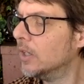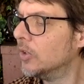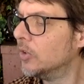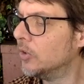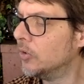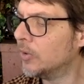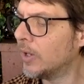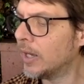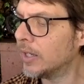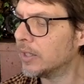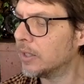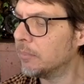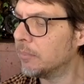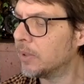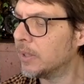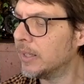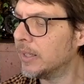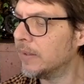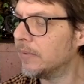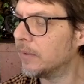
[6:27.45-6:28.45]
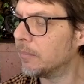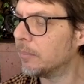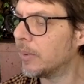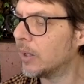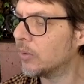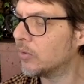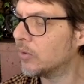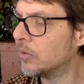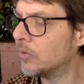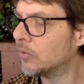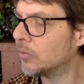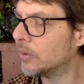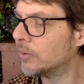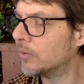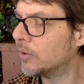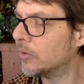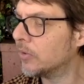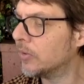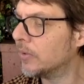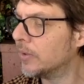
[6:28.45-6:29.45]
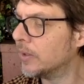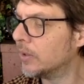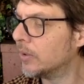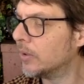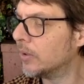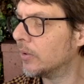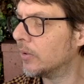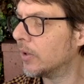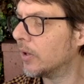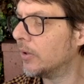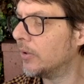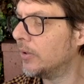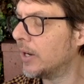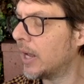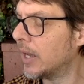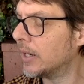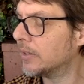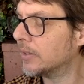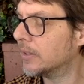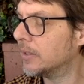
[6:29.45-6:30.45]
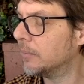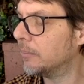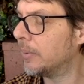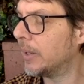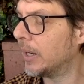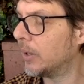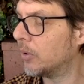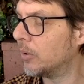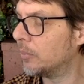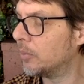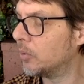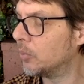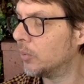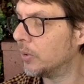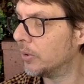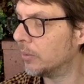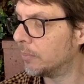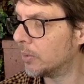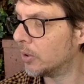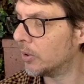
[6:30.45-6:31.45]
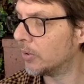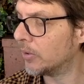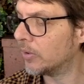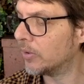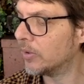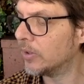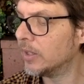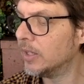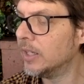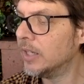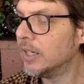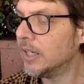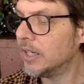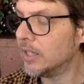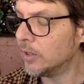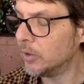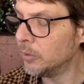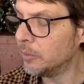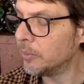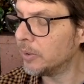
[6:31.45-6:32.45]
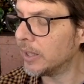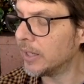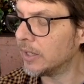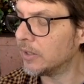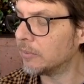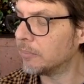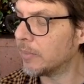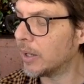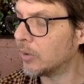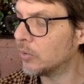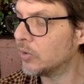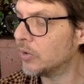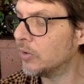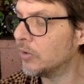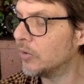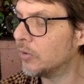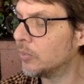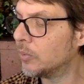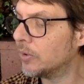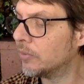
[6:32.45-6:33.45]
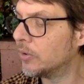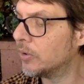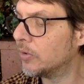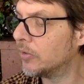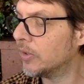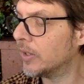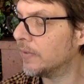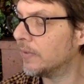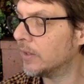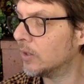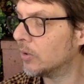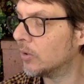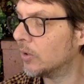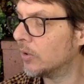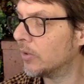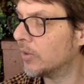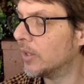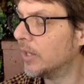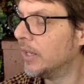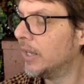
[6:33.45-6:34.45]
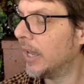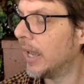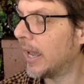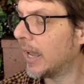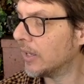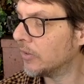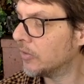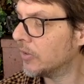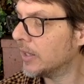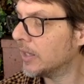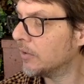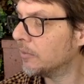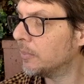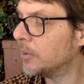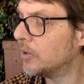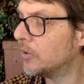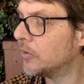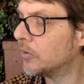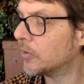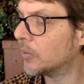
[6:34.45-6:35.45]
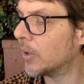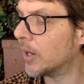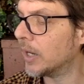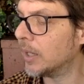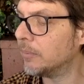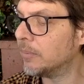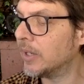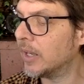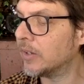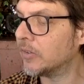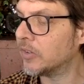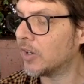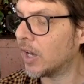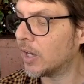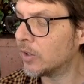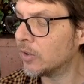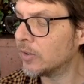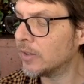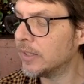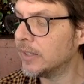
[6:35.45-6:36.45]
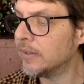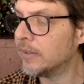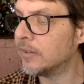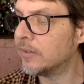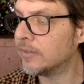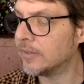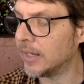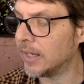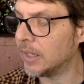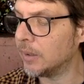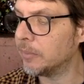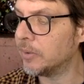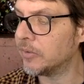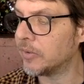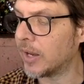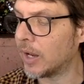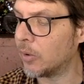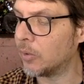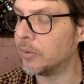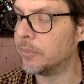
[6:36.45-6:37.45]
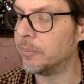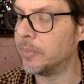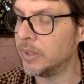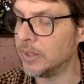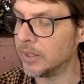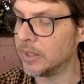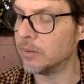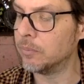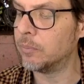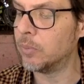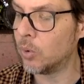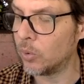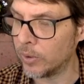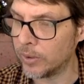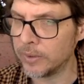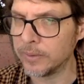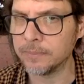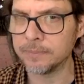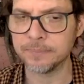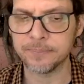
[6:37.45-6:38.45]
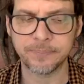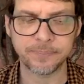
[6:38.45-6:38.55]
Do not complain that mountains, rivers, and the earth are not comparable with birth. Illuminate mountains, rivers, and the earth as they have been described as utterly the same as our being born.